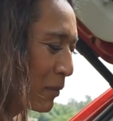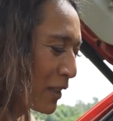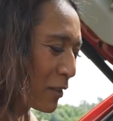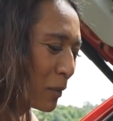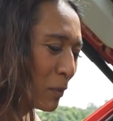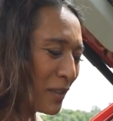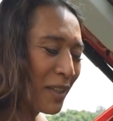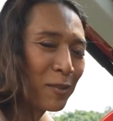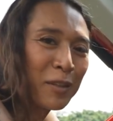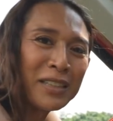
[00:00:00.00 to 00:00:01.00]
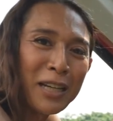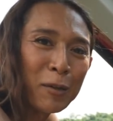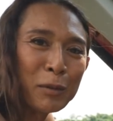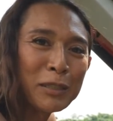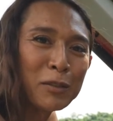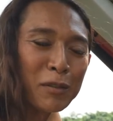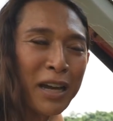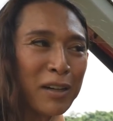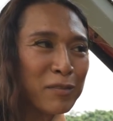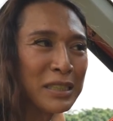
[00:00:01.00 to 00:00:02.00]
I'm not going to pull it out right now, we do
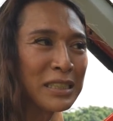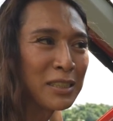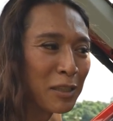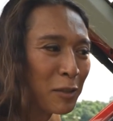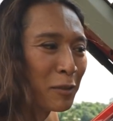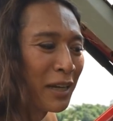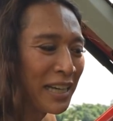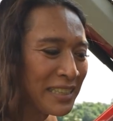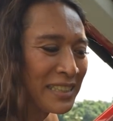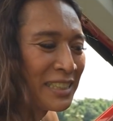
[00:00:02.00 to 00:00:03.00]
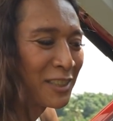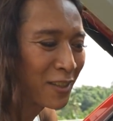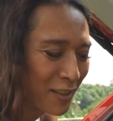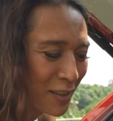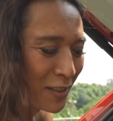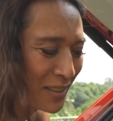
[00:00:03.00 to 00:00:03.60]
have the slow AC charger